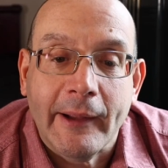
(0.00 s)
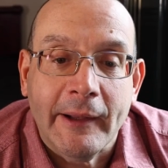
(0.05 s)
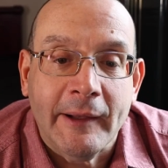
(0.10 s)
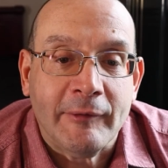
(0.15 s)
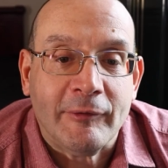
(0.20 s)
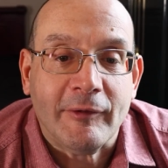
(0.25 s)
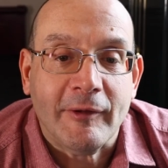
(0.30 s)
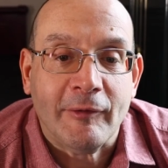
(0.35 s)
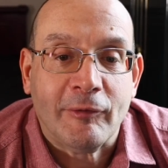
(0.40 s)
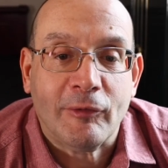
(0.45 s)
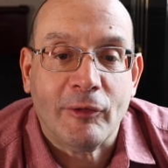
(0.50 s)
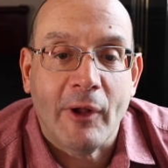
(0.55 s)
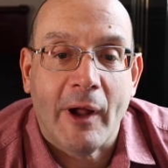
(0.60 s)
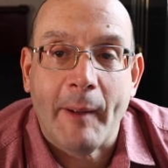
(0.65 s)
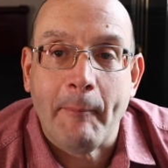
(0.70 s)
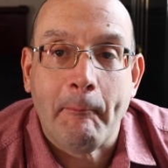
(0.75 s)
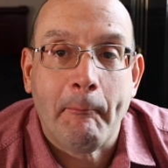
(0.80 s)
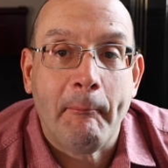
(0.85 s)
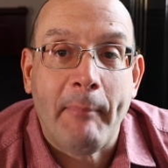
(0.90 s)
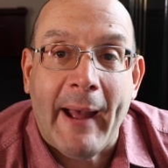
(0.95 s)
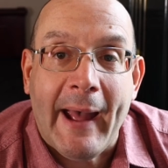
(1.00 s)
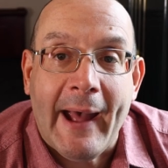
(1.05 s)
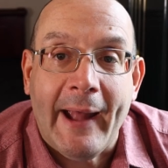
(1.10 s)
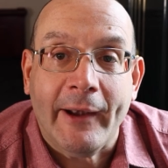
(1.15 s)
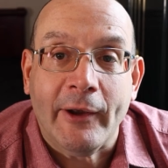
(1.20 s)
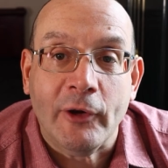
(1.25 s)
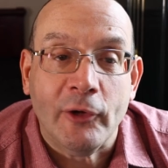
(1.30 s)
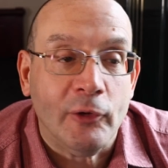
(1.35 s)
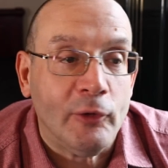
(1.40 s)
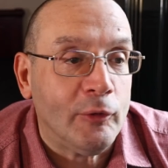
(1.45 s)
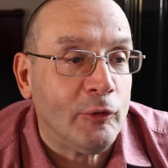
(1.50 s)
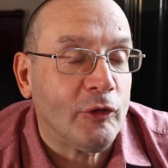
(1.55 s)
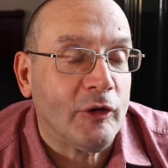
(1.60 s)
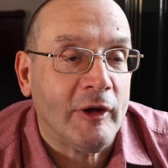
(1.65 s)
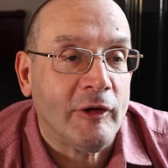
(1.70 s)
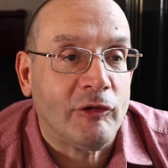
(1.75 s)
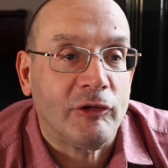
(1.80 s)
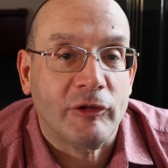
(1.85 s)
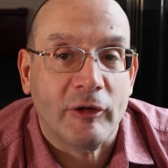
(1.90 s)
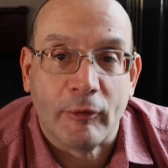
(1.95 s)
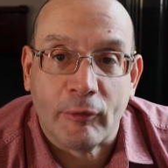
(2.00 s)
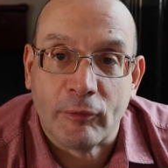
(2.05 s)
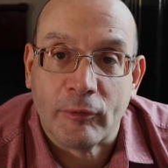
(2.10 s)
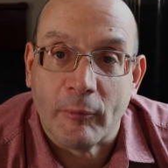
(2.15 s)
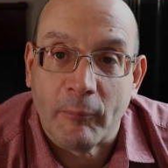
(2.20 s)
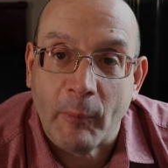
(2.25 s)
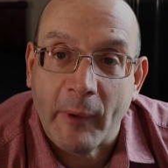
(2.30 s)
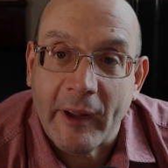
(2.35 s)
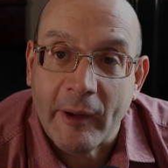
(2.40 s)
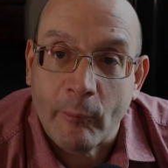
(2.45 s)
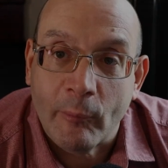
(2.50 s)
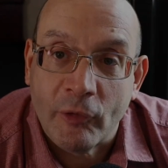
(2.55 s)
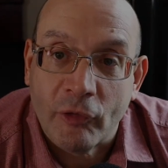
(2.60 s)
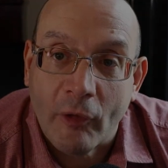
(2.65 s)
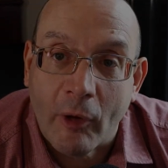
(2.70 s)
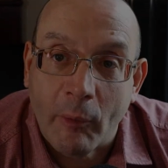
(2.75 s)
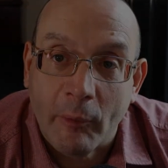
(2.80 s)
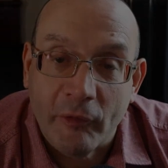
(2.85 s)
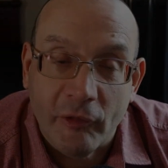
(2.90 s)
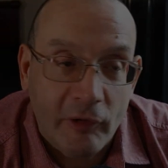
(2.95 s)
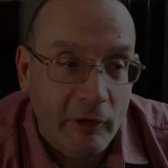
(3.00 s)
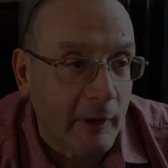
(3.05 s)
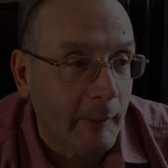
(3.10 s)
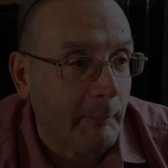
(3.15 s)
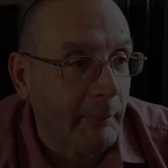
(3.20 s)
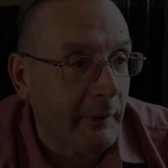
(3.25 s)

It's not bad news. It's just the way it was always going to